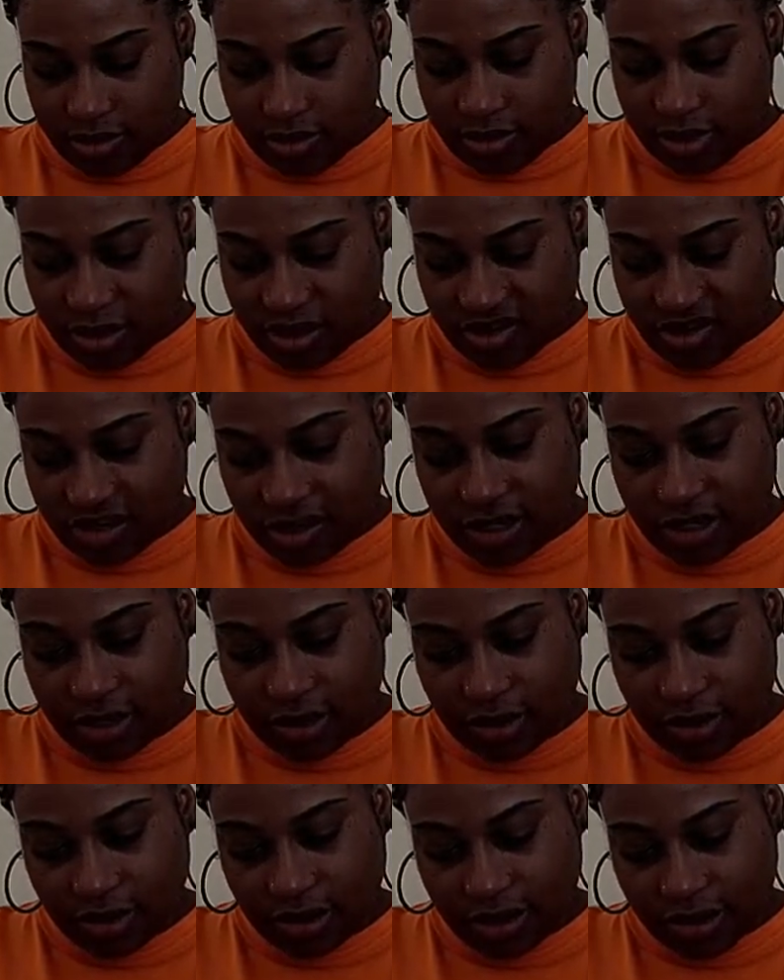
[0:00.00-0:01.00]
we're just
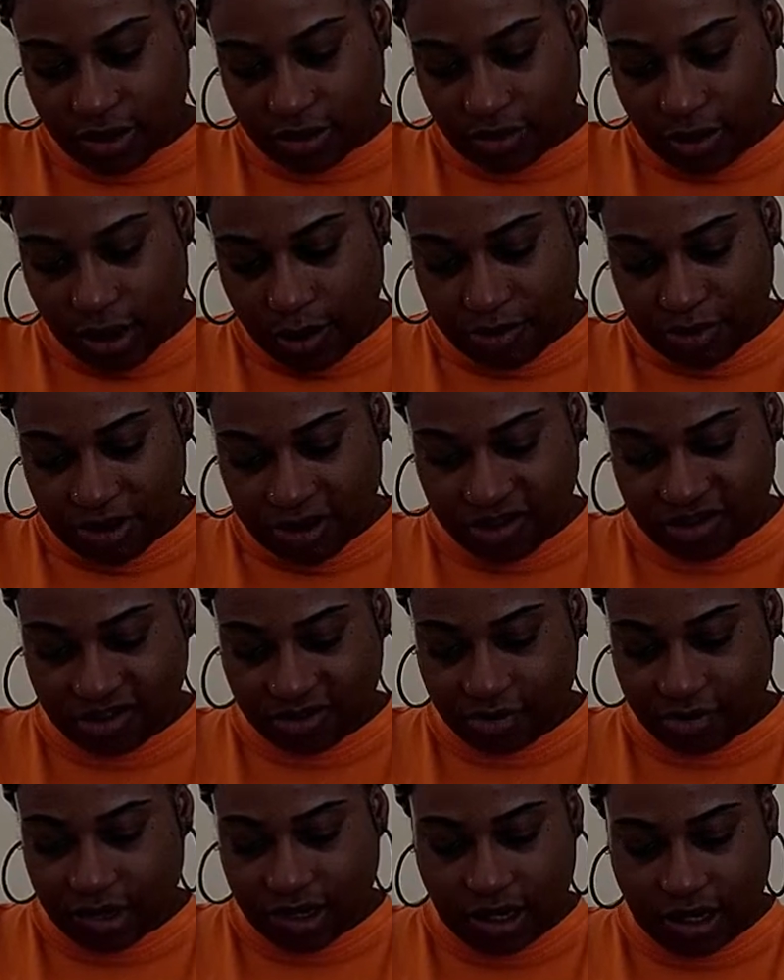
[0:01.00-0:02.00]
gonna unwrap
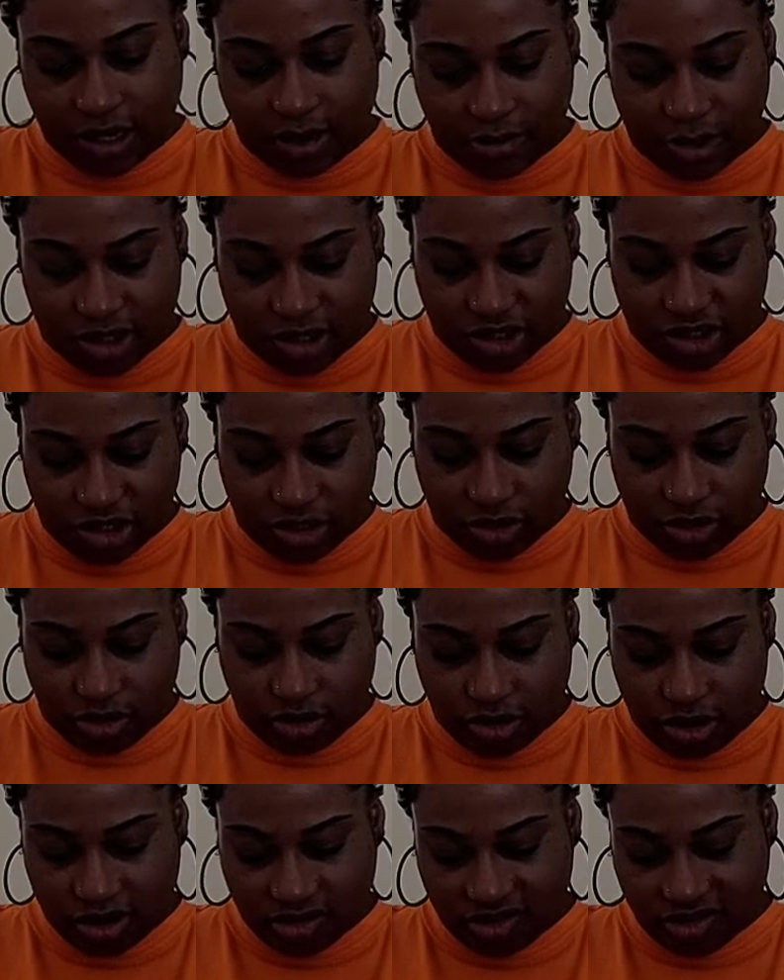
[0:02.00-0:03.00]
this one, and I'm gonna show
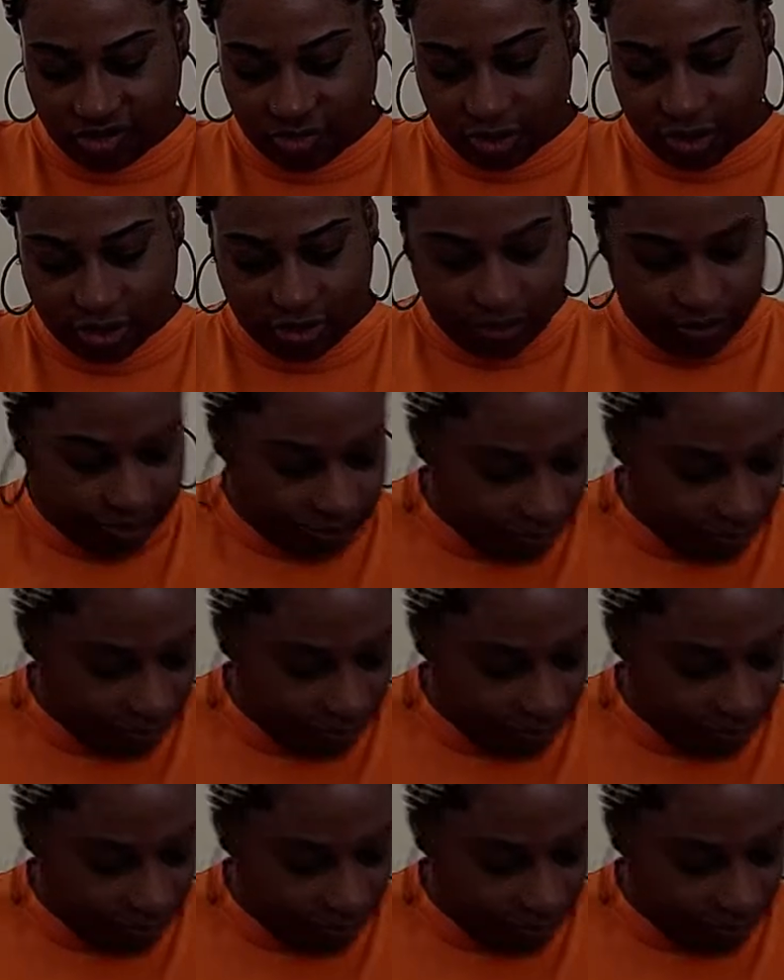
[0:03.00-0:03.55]
you this one.